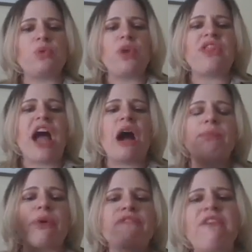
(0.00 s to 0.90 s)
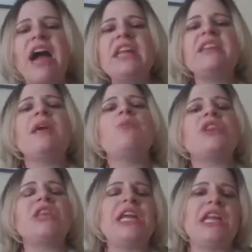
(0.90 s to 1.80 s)
without providing them
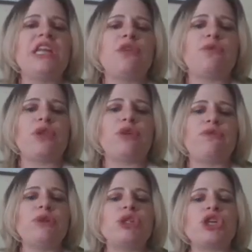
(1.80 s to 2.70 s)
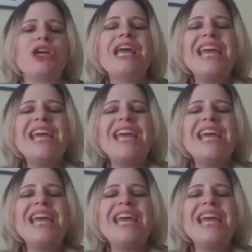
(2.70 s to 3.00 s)
what they needed for their future.